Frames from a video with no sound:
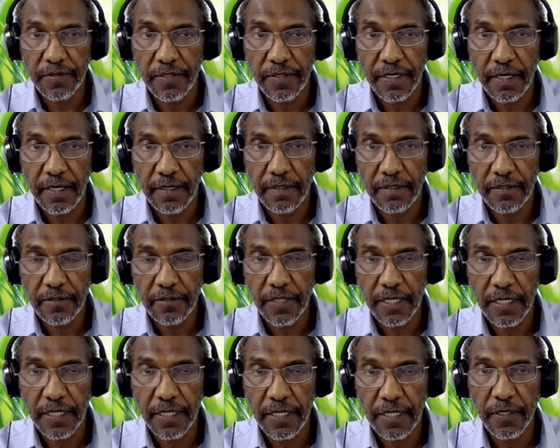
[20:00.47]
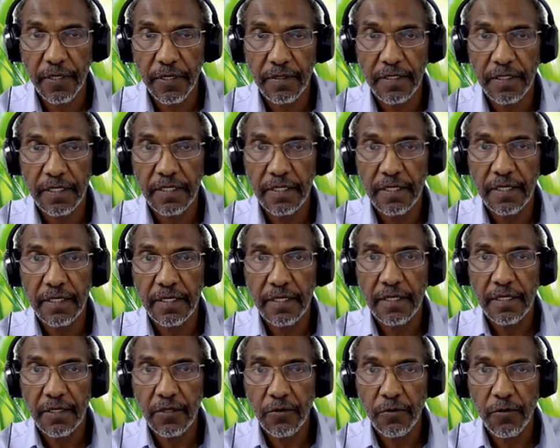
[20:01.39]
to the uh, to the lower
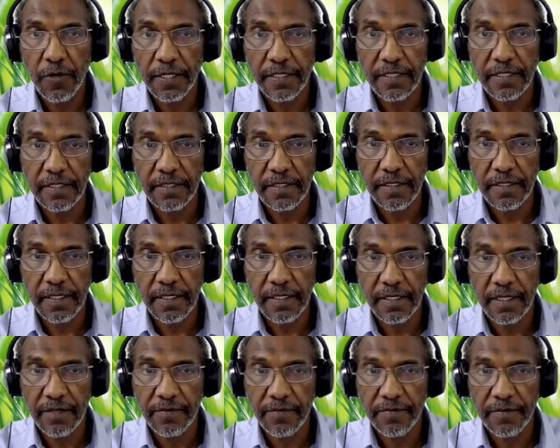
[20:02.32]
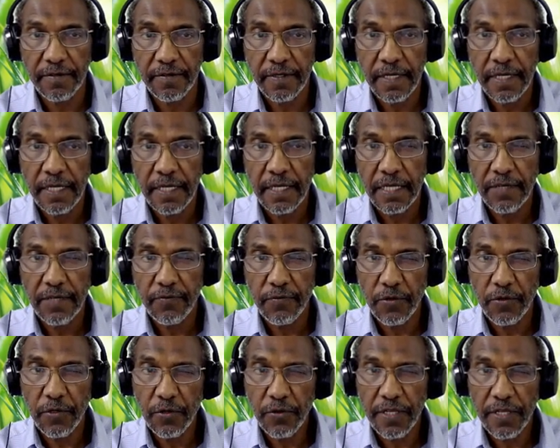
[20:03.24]
quadrant in the graph.
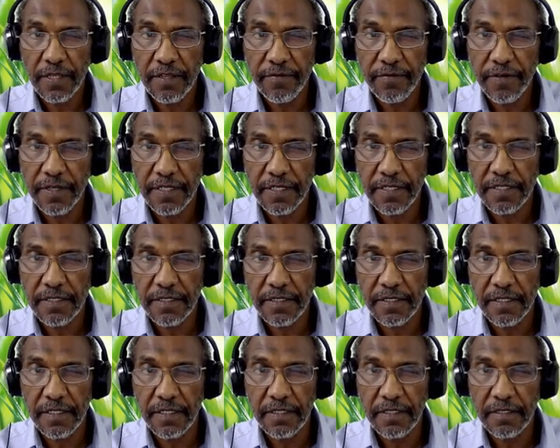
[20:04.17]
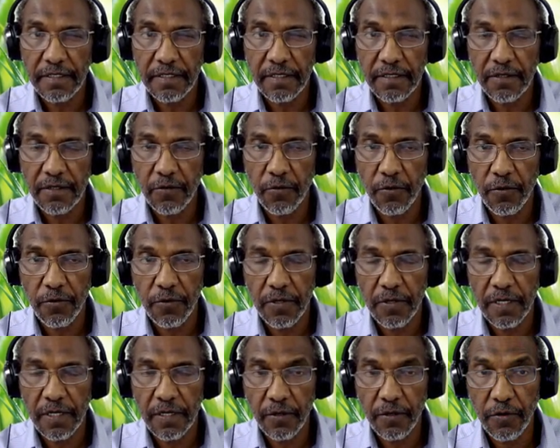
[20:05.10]
If we look in the first three uh,
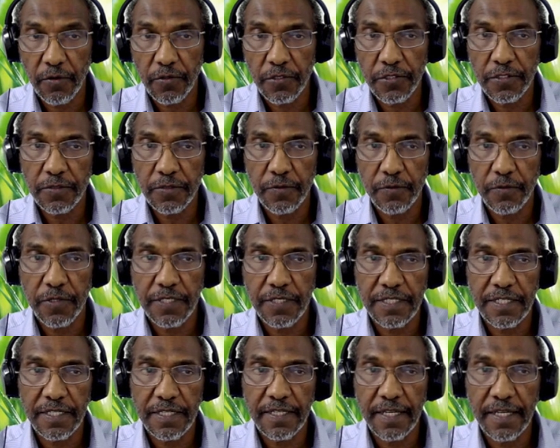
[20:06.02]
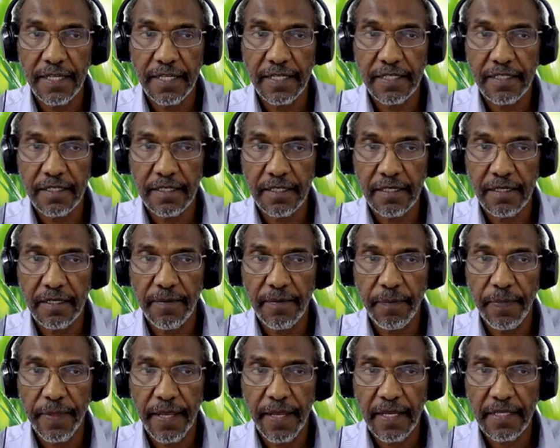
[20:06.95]
rows, we see that
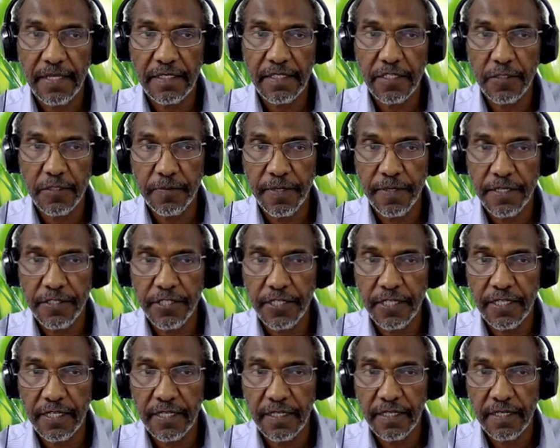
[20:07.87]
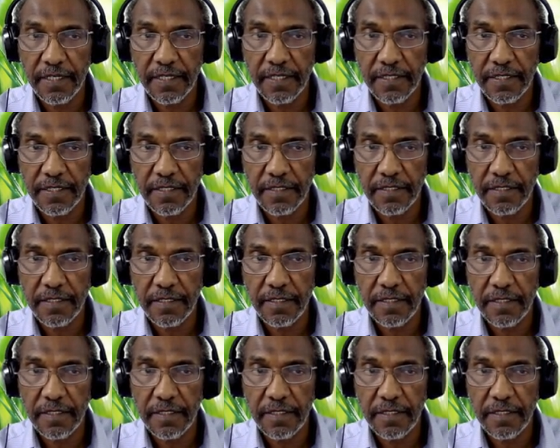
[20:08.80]
as dispersion increases,